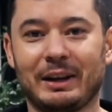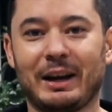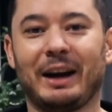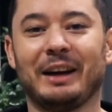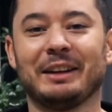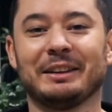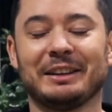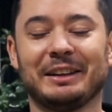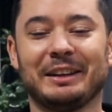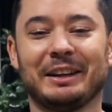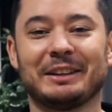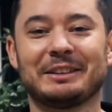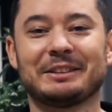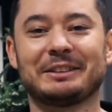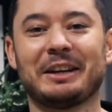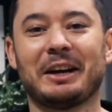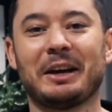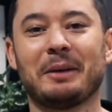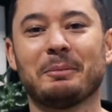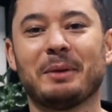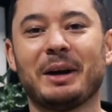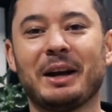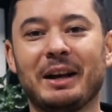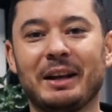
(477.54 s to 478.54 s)
Until next
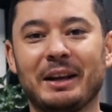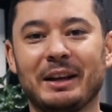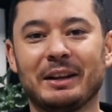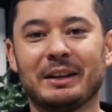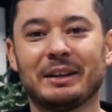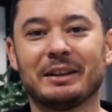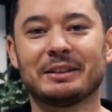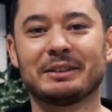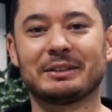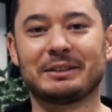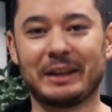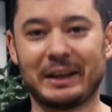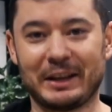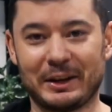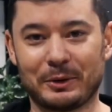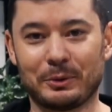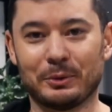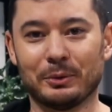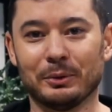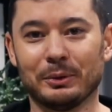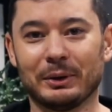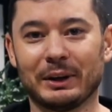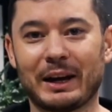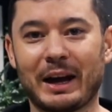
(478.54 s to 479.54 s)
time, stay
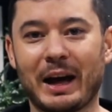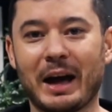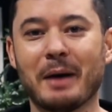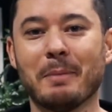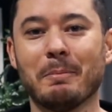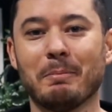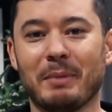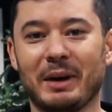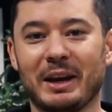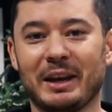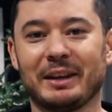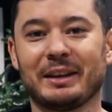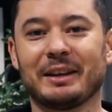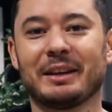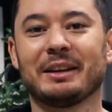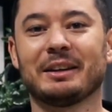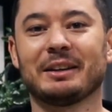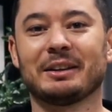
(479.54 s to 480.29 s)
cool and make